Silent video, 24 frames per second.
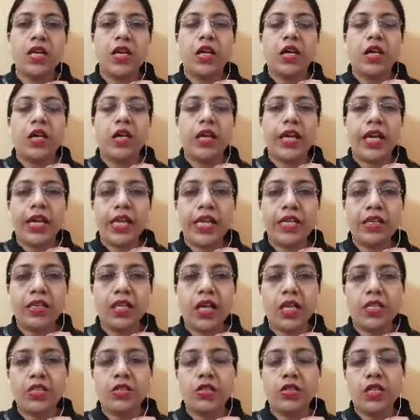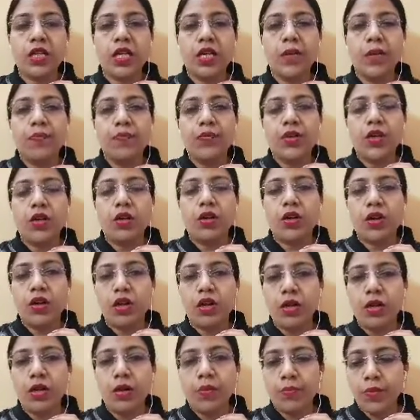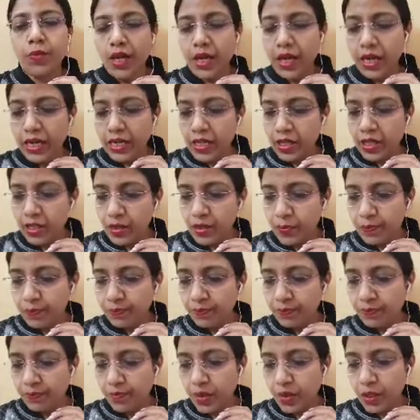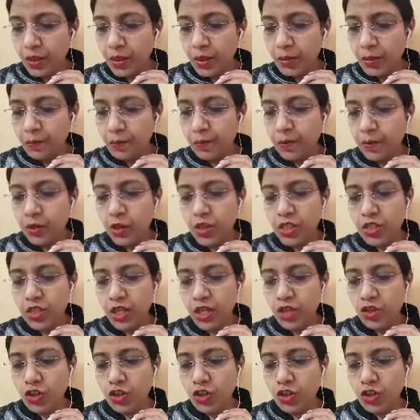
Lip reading: in custody in a police station,